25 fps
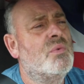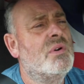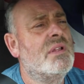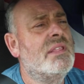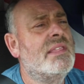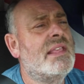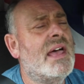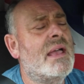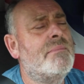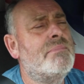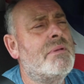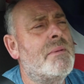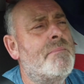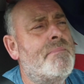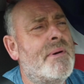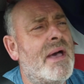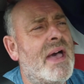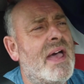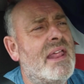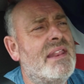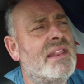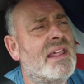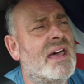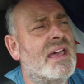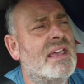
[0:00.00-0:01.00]
wouldn't they be
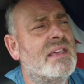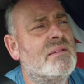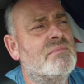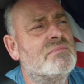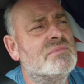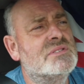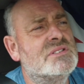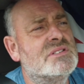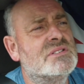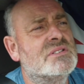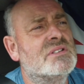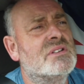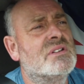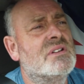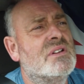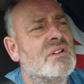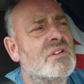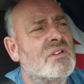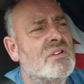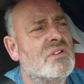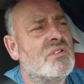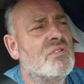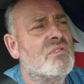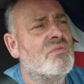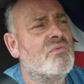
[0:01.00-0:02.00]
better named
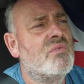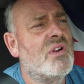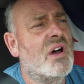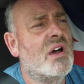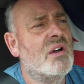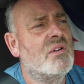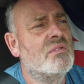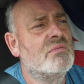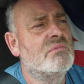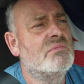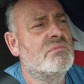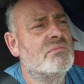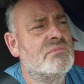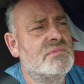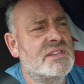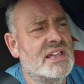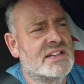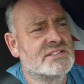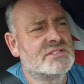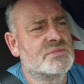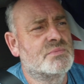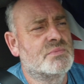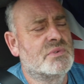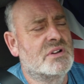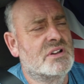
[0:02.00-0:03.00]
road
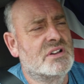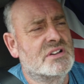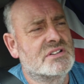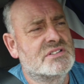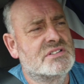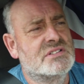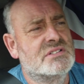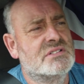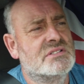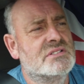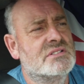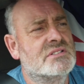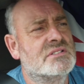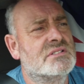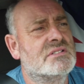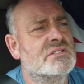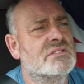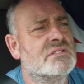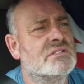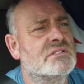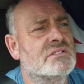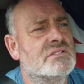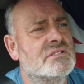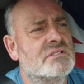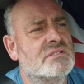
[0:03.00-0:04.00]
doesn't works?
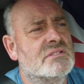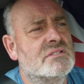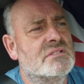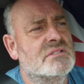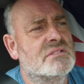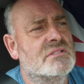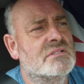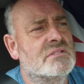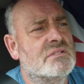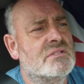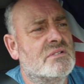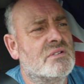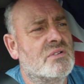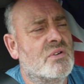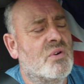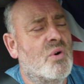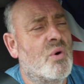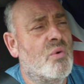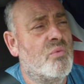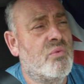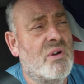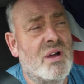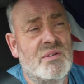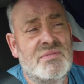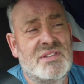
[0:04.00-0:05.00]

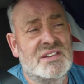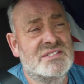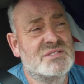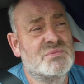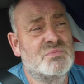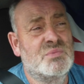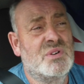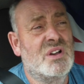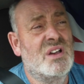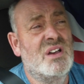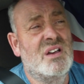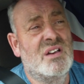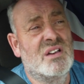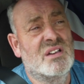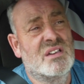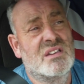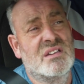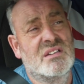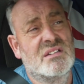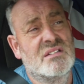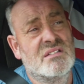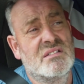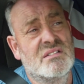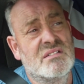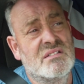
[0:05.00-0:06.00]
or hmm. road doesn't work.
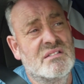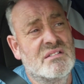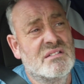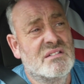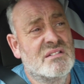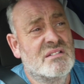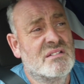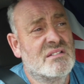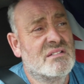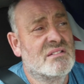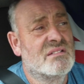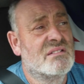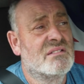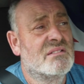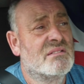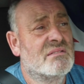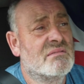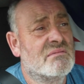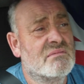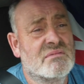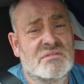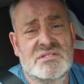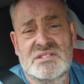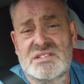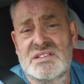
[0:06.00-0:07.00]

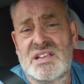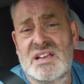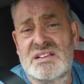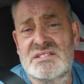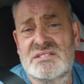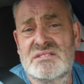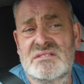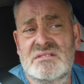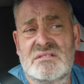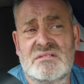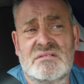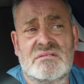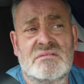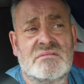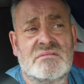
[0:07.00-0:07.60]
It does.